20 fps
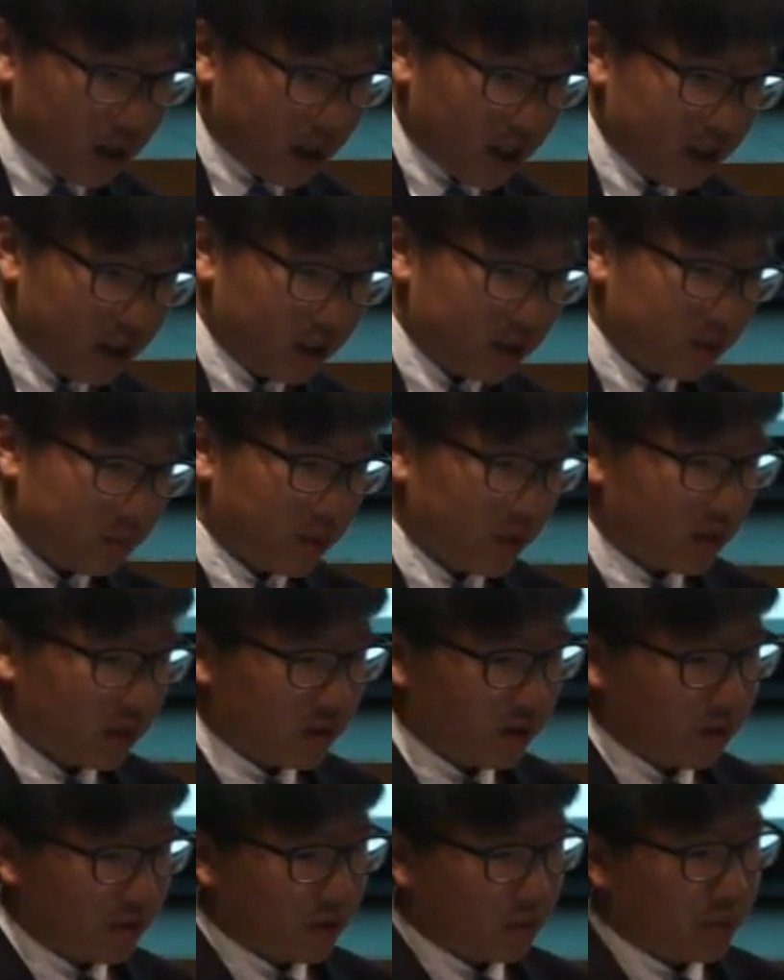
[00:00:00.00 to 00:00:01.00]
And it's because
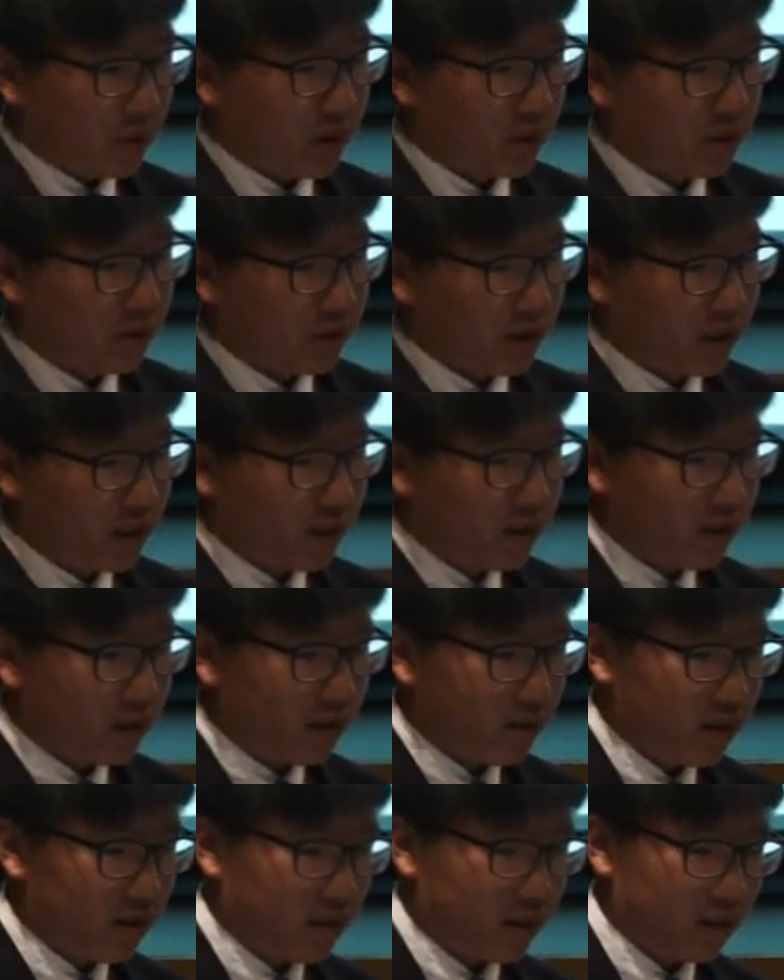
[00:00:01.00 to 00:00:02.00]
of the partial heated
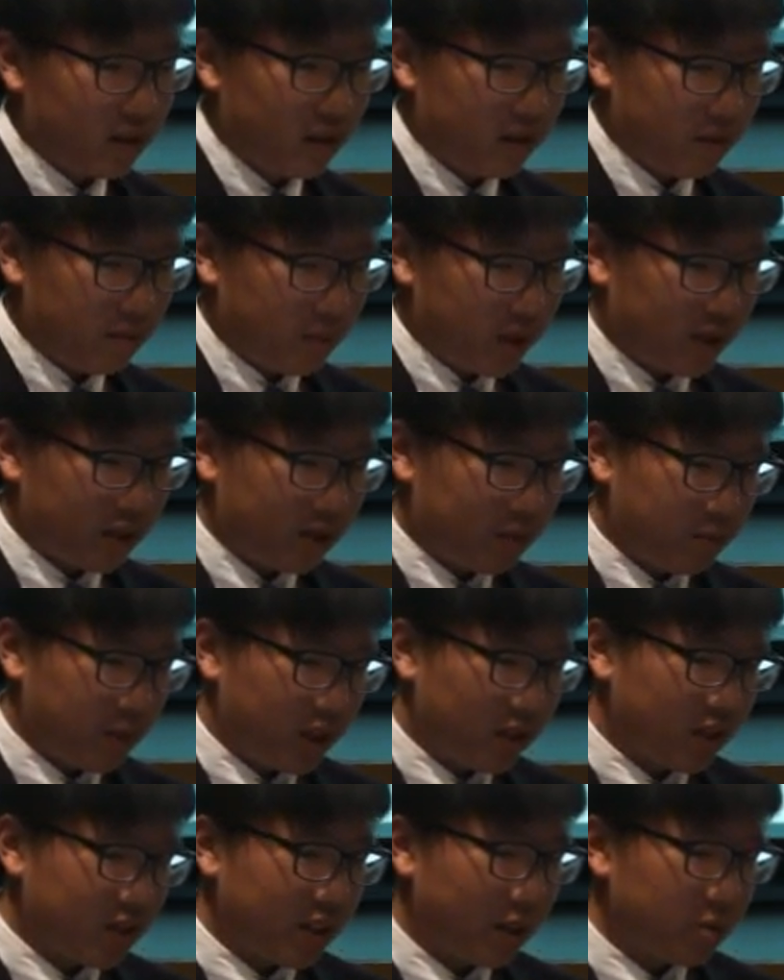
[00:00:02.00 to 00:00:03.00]
be
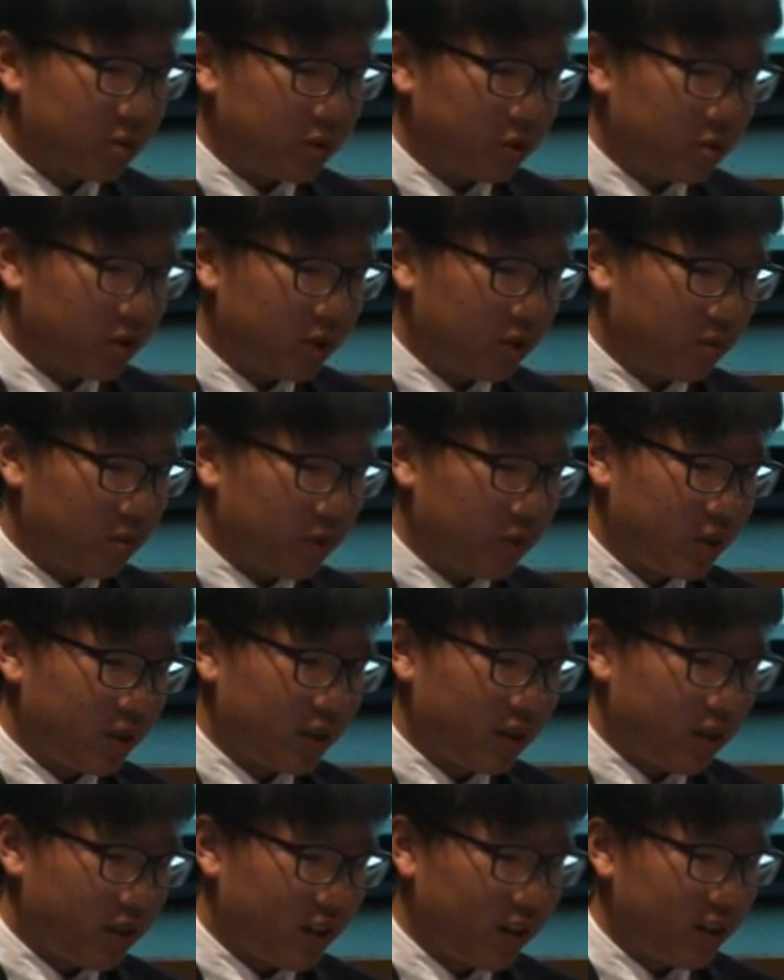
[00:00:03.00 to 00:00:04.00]
because I was using a really
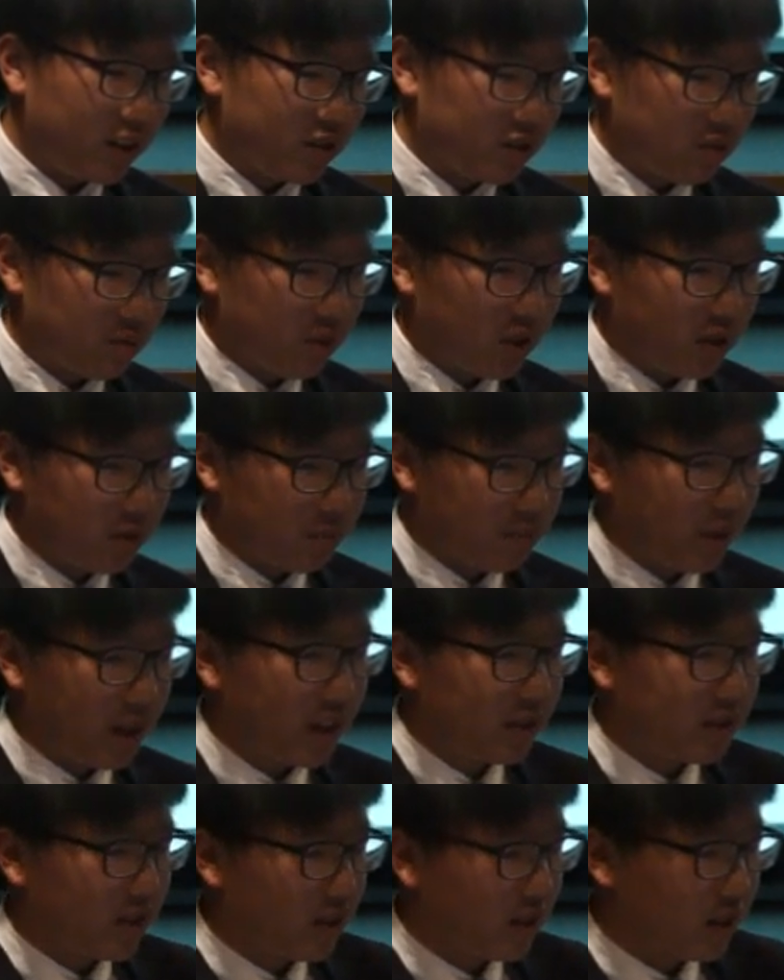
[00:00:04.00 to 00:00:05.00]
thin and small
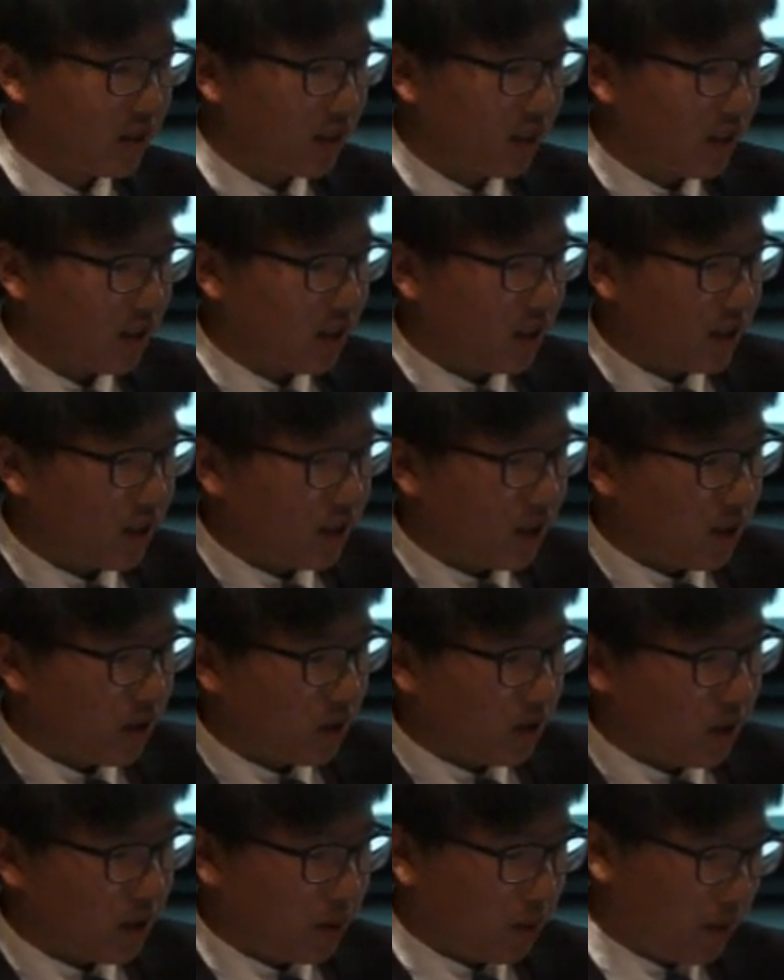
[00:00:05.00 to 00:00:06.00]
plastic,
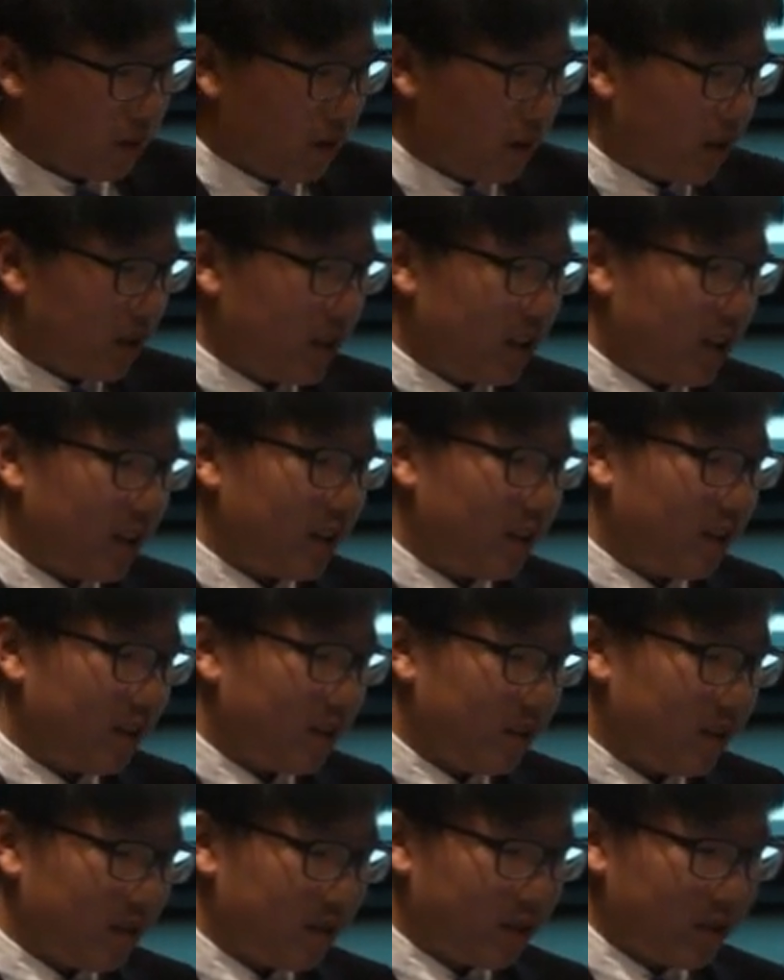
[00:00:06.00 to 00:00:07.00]
the heat
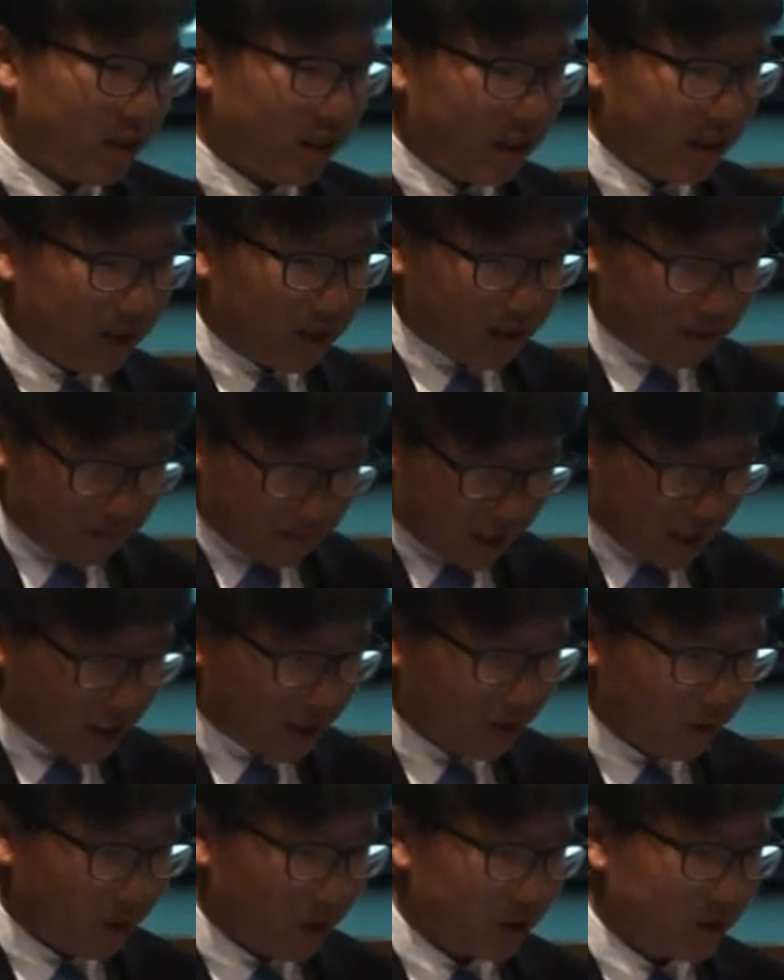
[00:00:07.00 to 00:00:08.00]
the
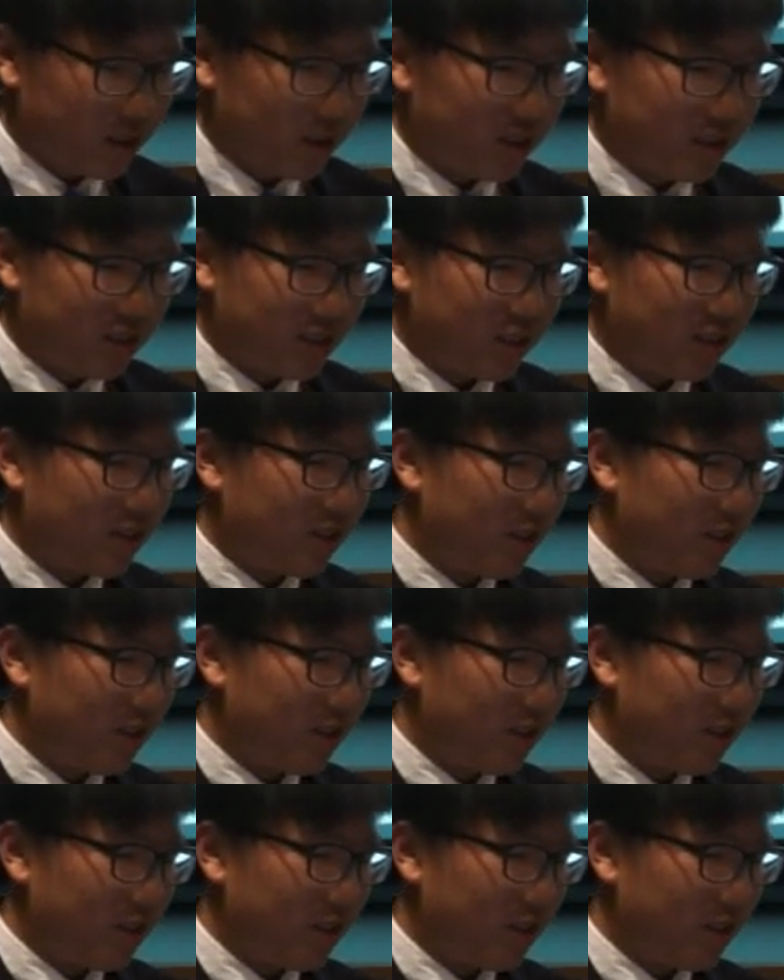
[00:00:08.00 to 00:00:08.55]
heat wasn't